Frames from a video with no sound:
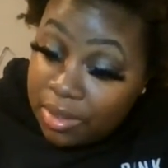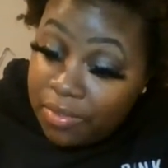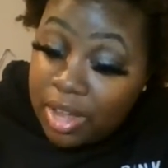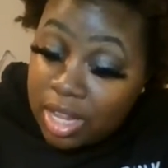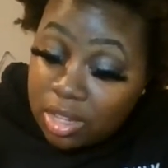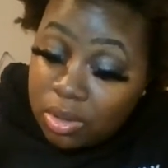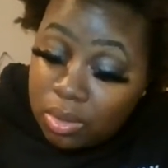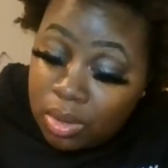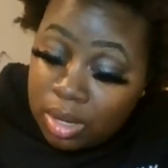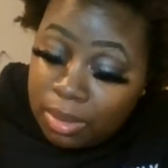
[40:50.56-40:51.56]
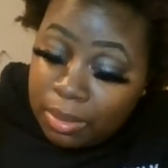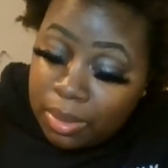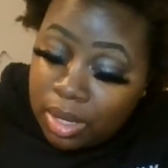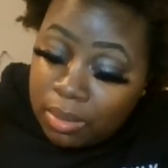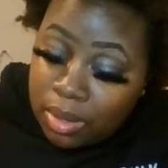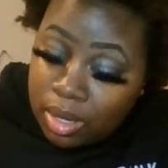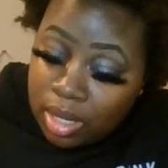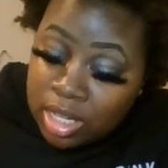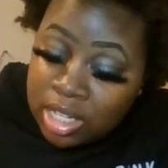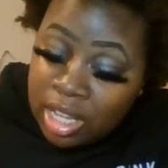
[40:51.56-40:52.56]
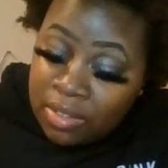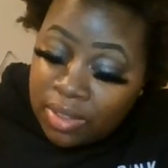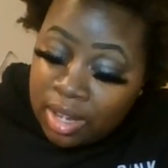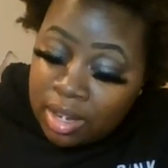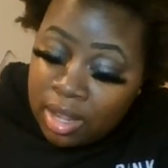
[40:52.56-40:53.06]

father who want to be put up with her. Because even